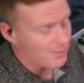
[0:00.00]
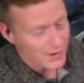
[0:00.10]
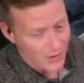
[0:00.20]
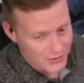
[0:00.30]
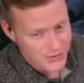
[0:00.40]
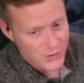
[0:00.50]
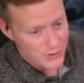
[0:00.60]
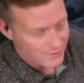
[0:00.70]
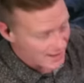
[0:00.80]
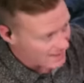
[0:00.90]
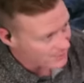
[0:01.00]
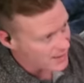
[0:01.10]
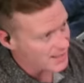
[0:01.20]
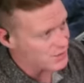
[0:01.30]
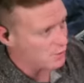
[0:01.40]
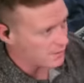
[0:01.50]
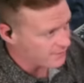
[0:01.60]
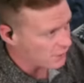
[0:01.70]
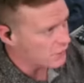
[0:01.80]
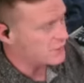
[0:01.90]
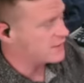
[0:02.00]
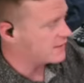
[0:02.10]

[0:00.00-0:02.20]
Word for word: but also you've got every October 1st